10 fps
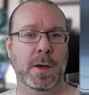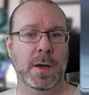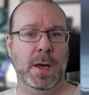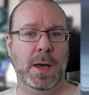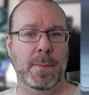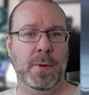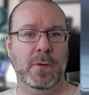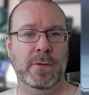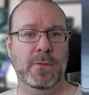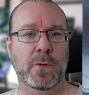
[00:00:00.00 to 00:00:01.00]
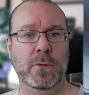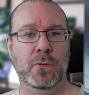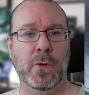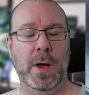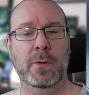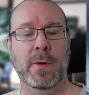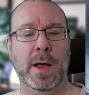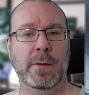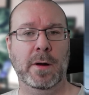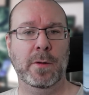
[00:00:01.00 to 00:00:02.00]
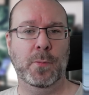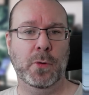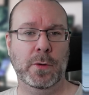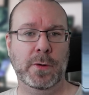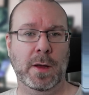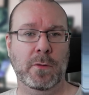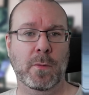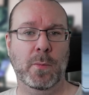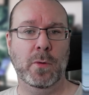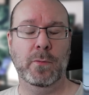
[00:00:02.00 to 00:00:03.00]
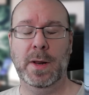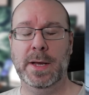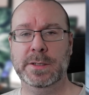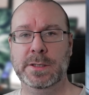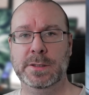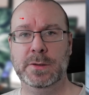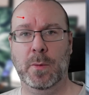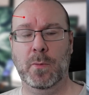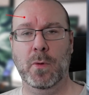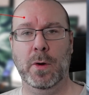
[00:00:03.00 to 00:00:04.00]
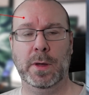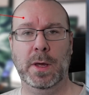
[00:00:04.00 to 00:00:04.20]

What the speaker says: Because if you try to add another project, your board will actually stop working.